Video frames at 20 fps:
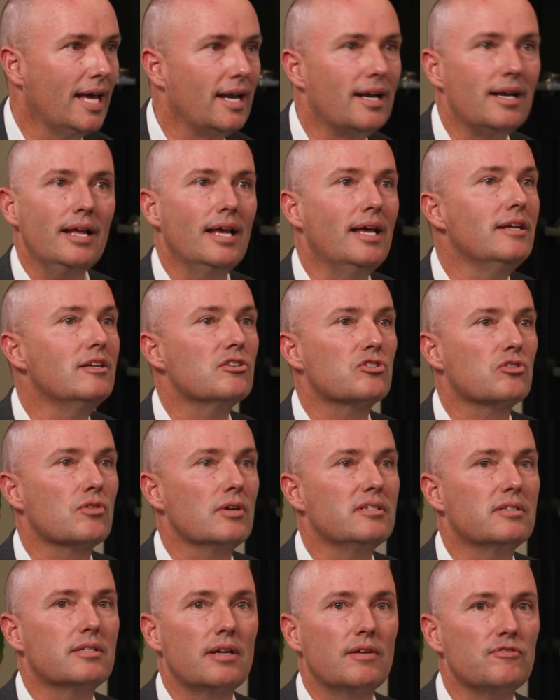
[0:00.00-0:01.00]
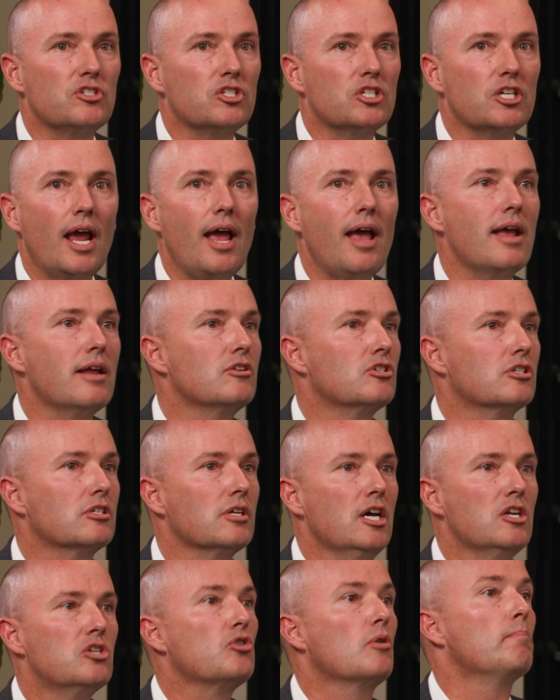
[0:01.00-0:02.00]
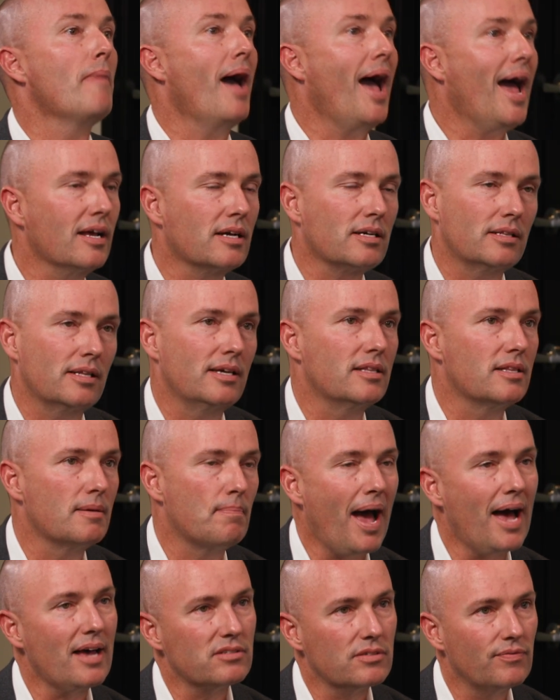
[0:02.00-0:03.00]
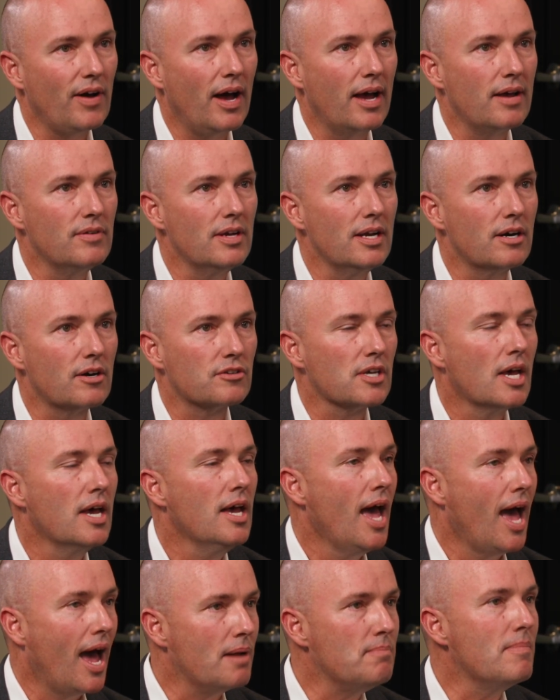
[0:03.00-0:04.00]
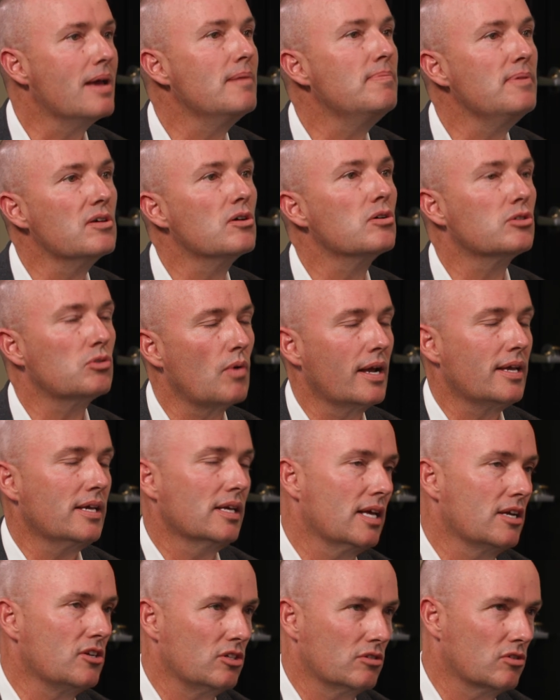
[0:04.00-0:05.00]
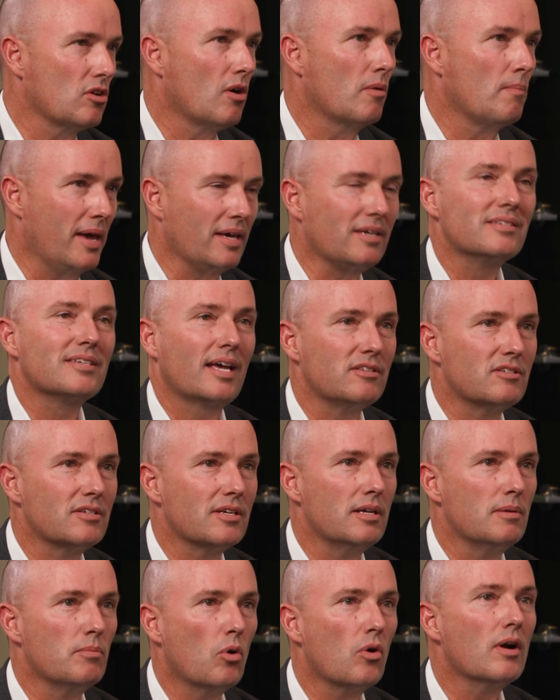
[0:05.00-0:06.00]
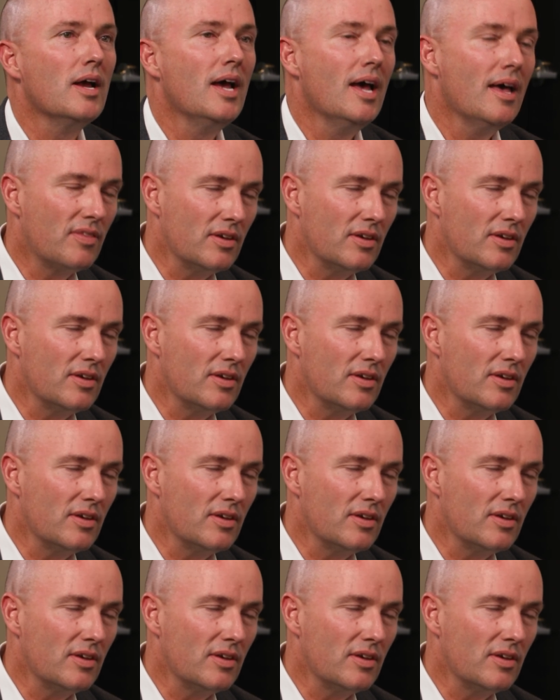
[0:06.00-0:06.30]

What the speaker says: in industries that have changed dramatically in the past 5 years, and maybe those regulations don't make sense anymore.